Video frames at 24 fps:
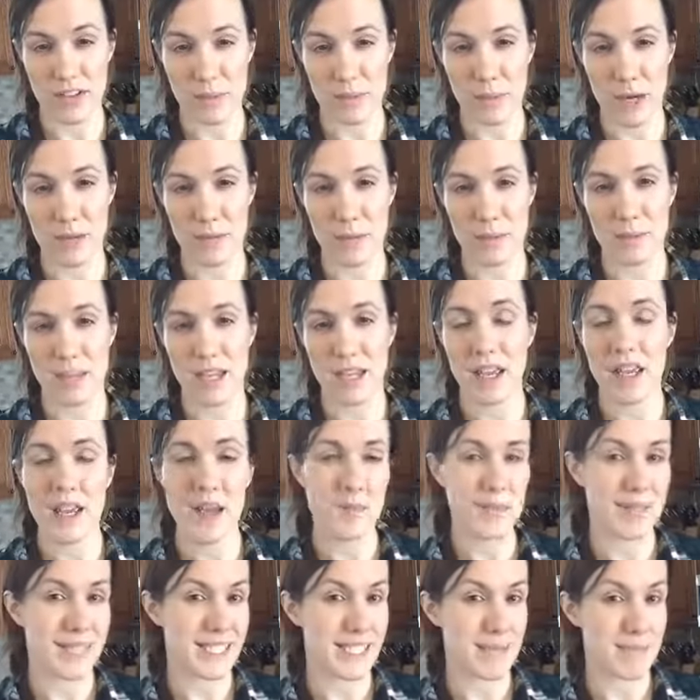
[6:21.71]
probably,
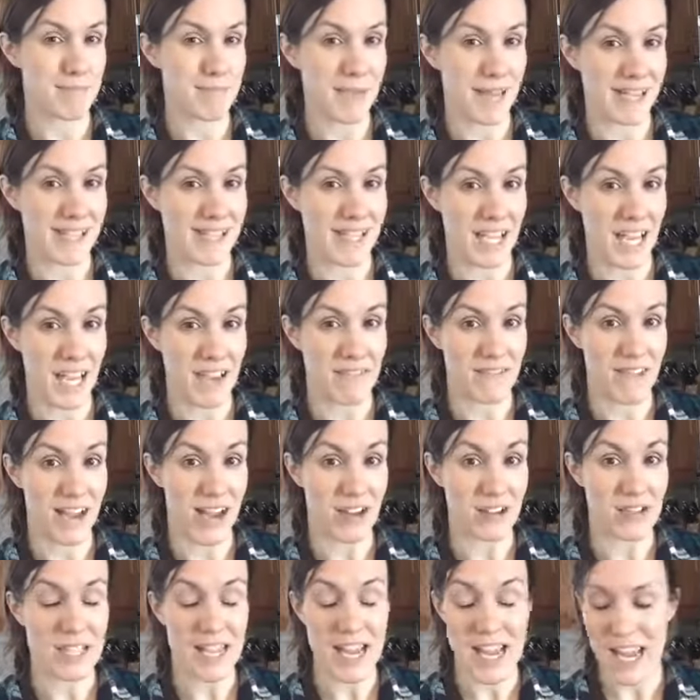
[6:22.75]
but it's the best thing I found.